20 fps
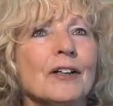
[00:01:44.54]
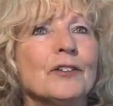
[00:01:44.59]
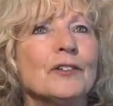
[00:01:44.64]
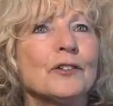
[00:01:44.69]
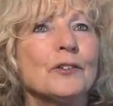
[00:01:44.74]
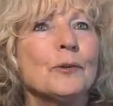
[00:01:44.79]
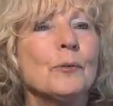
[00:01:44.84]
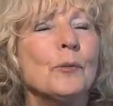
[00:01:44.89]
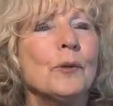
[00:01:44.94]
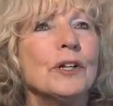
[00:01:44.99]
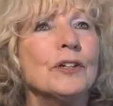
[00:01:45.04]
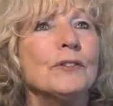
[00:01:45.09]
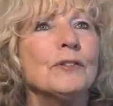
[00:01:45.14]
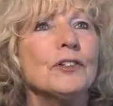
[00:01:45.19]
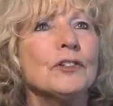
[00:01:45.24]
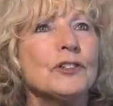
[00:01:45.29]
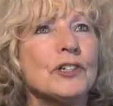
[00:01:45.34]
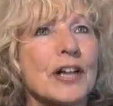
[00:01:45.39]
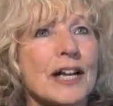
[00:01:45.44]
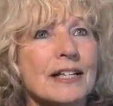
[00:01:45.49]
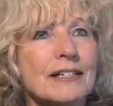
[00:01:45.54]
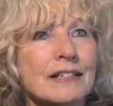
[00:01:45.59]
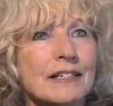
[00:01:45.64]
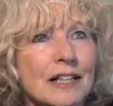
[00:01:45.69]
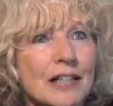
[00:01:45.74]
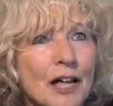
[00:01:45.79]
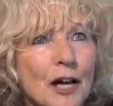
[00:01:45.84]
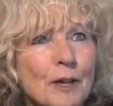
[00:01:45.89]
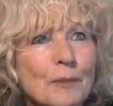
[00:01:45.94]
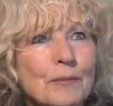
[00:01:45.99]
some wonderful jazz
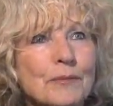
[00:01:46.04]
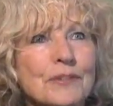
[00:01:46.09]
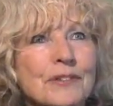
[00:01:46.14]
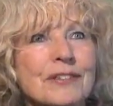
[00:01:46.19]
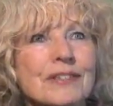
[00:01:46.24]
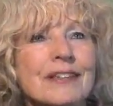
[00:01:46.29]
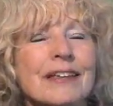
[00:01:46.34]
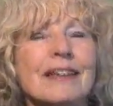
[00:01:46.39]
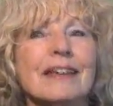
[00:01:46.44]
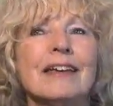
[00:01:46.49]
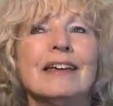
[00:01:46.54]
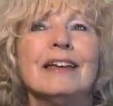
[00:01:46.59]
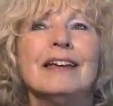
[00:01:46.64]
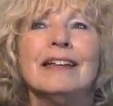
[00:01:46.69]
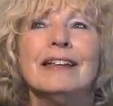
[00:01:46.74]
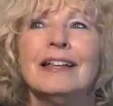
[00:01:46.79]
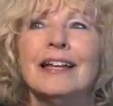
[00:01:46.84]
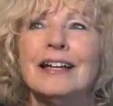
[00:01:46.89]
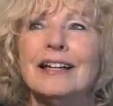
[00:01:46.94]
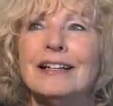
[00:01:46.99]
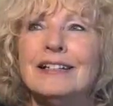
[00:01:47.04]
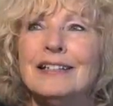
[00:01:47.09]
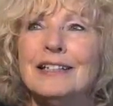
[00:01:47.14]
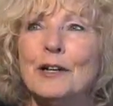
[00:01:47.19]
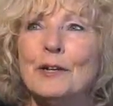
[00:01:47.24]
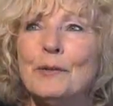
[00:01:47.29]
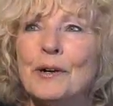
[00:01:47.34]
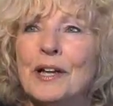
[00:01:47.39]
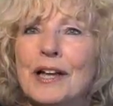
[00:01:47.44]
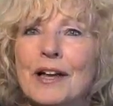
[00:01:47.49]
clubs. Like I
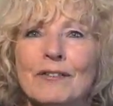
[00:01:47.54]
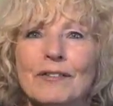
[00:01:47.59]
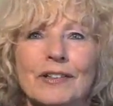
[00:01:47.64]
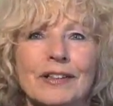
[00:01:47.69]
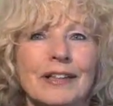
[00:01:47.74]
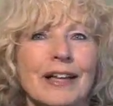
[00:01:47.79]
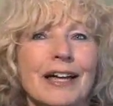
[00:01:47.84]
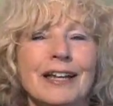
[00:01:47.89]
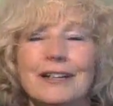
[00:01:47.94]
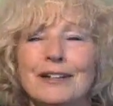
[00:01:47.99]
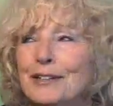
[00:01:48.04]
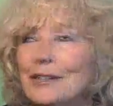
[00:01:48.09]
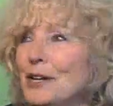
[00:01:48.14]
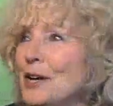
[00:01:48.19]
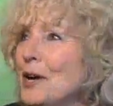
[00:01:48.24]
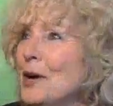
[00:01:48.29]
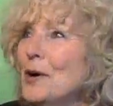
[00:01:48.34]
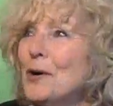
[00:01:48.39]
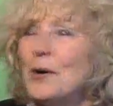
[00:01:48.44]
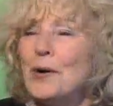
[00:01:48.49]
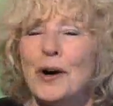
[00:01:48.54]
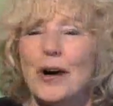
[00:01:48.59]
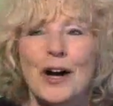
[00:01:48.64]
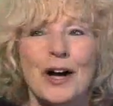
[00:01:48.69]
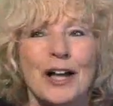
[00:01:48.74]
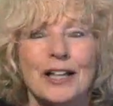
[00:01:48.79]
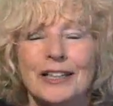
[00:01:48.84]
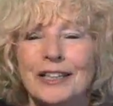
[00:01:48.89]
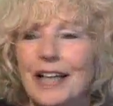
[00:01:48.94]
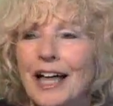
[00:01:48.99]
say, we have
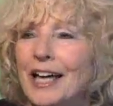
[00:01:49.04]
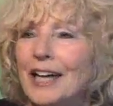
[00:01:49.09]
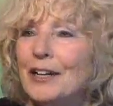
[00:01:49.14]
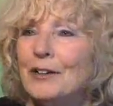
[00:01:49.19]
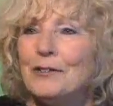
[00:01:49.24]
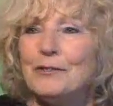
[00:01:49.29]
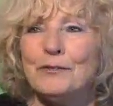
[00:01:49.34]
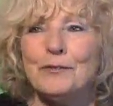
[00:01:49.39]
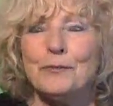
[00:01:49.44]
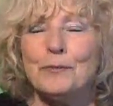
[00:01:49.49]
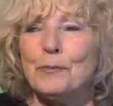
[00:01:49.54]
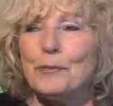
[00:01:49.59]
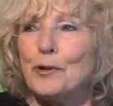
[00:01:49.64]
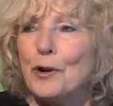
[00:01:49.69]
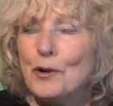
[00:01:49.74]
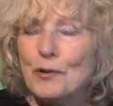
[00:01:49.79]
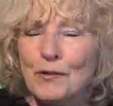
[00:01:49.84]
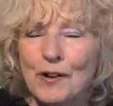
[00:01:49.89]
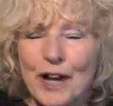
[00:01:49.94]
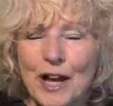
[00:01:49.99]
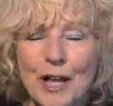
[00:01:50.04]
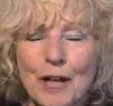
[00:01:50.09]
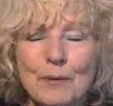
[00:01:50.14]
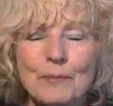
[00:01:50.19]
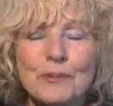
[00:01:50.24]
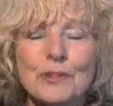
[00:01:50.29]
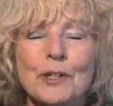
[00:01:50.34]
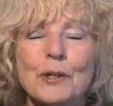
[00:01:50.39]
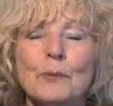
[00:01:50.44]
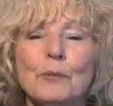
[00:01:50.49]
a lot of
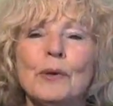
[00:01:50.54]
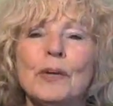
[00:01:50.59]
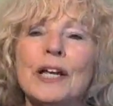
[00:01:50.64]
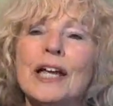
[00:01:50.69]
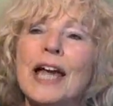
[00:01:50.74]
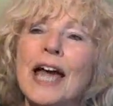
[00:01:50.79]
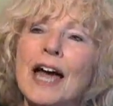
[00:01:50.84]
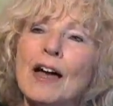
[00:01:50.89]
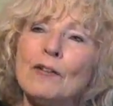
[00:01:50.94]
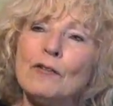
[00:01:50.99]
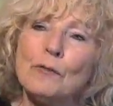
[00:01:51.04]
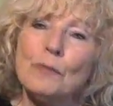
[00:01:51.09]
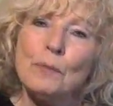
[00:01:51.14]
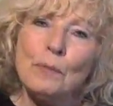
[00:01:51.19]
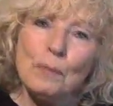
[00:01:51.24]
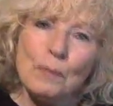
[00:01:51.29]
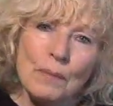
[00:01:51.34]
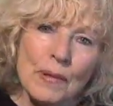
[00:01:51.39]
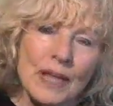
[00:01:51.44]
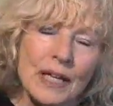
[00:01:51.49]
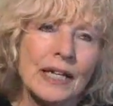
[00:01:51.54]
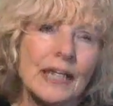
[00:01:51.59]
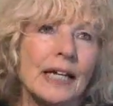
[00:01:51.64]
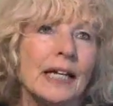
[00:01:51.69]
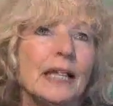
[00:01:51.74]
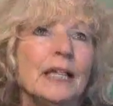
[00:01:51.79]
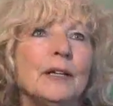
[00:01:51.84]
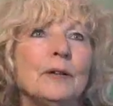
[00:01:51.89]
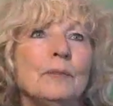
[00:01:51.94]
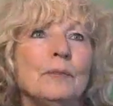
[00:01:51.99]
programs, and we have
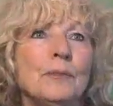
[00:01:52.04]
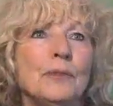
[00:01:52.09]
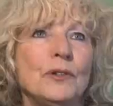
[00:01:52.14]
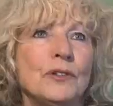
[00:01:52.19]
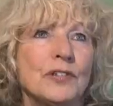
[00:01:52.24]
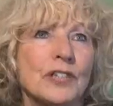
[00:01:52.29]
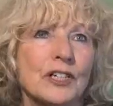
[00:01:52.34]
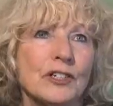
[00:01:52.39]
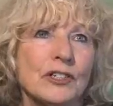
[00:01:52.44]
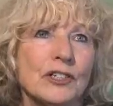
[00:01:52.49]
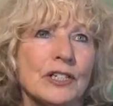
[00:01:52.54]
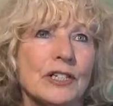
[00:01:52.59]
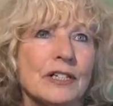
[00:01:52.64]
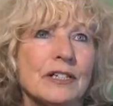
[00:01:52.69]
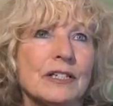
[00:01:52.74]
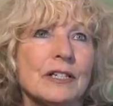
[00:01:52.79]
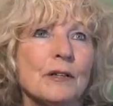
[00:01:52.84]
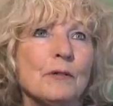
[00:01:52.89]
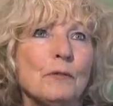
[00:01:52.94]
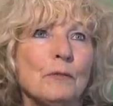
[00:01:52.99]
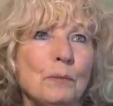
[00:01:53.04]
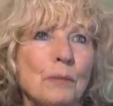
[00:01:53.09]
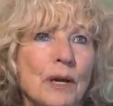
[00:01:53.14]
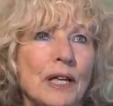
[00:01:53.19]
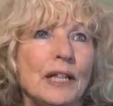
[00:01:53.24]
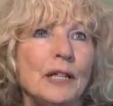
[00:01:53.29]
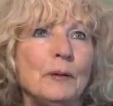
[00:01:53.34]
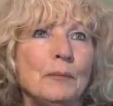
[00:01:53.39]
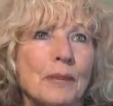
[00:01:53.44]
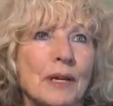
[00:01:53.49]
many musicians,
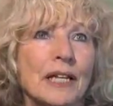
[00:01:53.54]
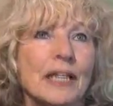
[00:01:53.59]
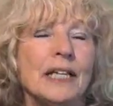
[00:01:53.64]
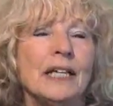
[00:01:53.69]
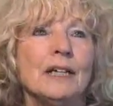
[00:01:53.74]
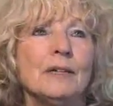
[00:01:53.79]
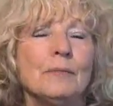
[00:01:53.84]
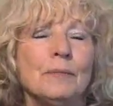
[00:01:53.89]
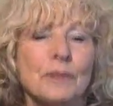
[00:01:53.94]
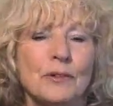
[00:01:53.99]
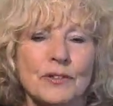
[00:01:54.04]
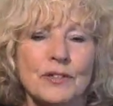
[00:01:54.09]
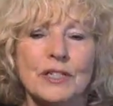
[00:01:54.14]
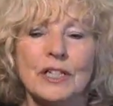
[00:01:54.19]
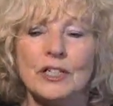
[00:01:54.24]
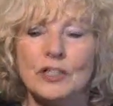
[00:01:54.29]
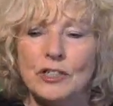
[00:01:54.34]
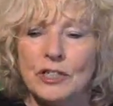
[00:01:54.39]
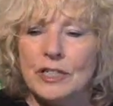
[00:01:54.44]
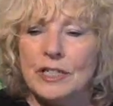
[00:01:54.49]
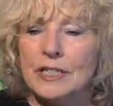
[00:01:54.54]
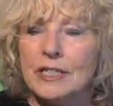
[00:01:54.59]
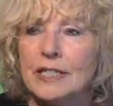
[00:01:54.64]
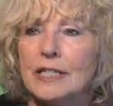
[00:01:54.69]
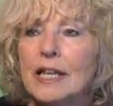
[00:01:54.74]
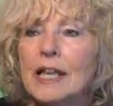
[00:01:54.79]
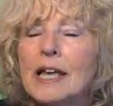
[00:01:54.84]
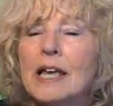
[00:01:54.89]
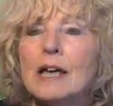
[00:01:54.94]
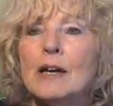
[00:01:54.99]
many
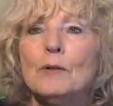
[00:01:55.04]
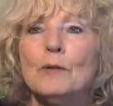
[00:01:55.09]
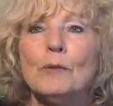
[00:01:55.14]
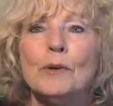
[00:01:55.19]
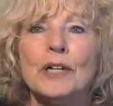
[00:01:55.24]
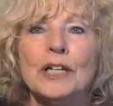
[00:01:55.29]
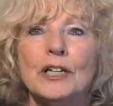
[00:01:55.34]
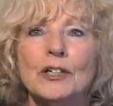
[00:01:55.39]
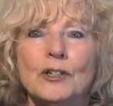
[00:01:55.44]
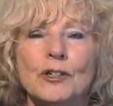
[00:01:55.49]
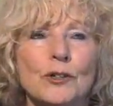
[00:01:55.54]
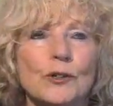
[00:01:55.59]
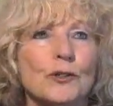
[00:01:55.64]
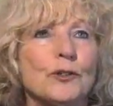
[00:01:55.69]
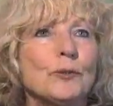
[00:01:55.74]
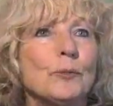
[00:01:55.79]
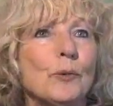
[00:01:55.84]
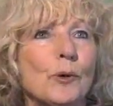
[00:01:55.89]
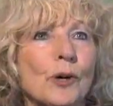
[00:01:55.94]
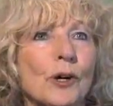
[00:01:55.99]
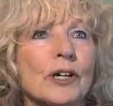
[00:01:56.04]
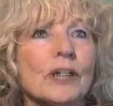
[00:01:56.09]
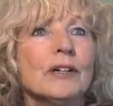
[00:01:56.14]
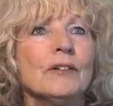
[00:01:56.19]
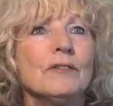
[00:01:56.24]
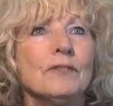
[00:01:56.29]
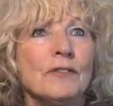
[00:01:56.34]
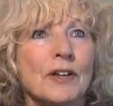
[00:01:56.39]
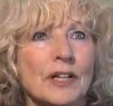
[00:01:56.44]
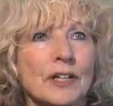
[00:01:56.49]
musicians. We could use more
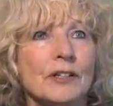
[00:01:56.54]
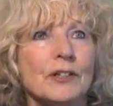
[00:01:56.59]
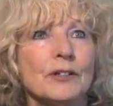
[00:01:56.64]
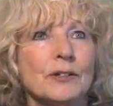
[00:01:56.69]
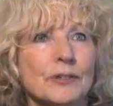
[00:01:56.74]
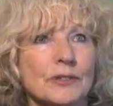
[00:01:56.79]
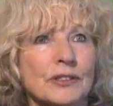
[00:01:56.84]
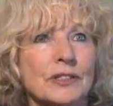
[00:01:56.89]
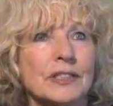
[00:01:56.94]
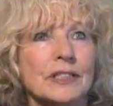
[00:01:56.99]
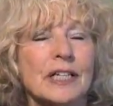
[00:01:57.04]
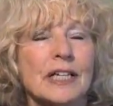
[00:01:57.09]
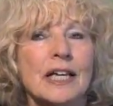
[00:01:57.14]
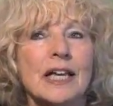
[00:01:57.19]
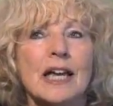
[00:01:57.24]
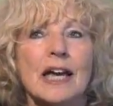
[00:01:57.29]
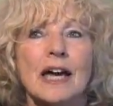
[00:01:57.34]
venues